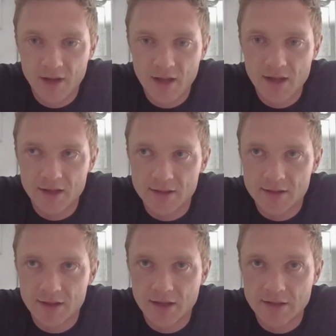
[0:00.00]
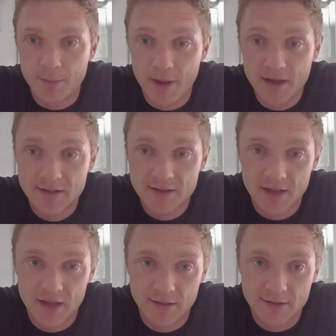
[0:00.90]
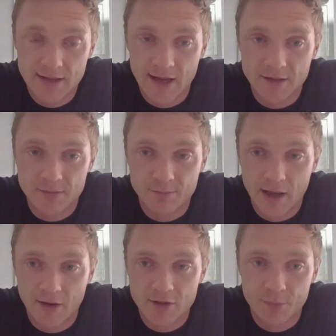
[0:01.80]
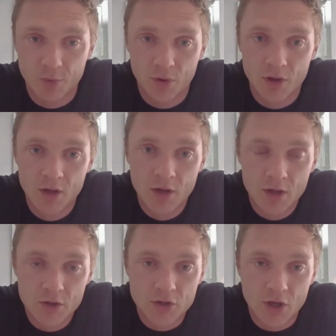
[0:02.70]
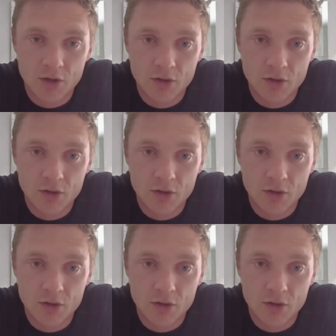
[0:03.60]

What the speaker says: is the best in tandem power sport. So